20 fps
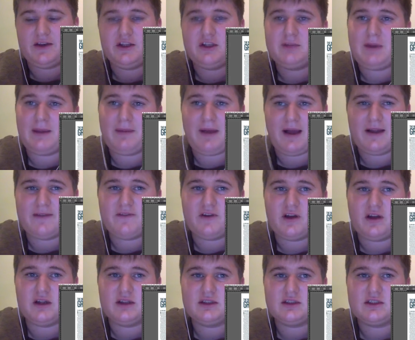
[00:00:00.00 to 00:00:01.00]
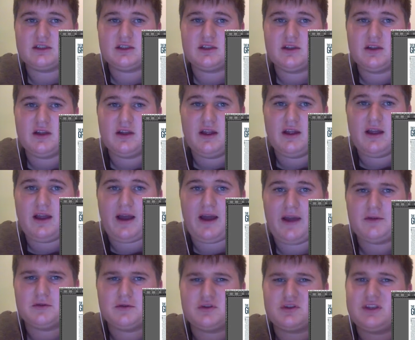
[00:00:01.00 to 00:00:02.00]
newspaper adverts, and
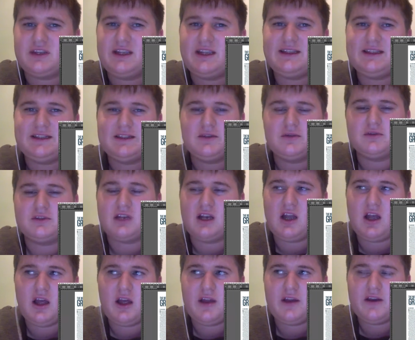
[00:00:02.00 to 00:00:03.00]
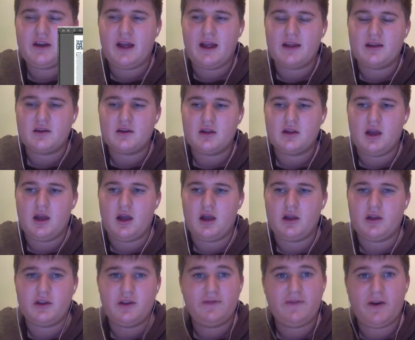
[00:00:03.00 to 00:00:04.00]
it was an easy tool to learn
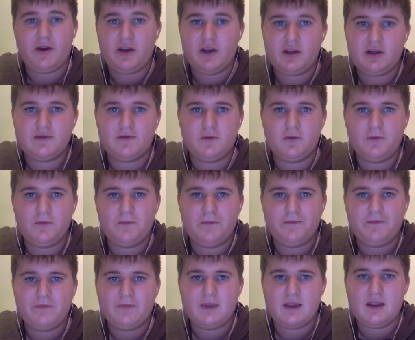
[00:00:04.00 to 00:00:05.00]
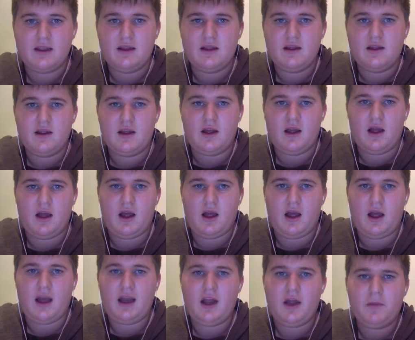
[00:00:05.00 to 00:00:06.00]
and very useful.
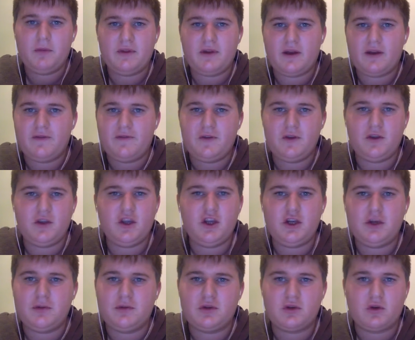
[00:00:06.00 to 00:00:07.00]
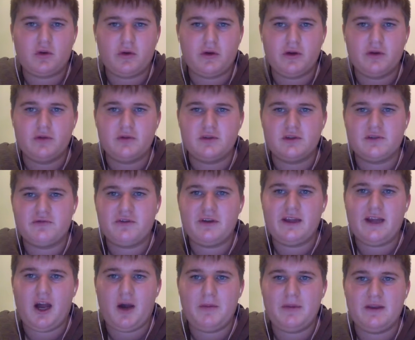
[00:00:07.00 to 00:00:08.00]
I learned with a few YouTube tutorials, and it
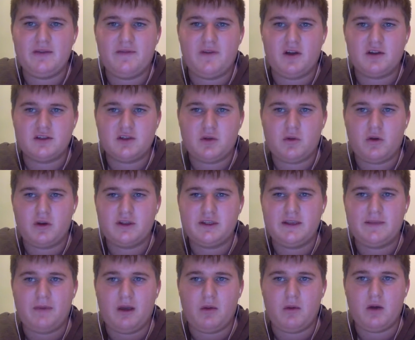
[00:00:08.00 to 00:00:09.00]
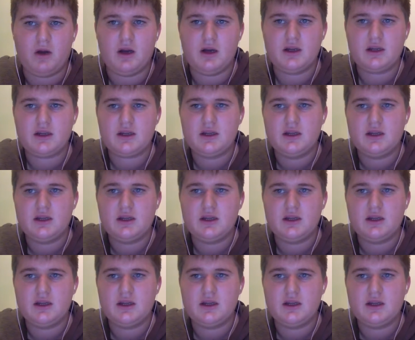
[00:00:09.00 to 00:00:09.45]
really helped me advance the quality of my work.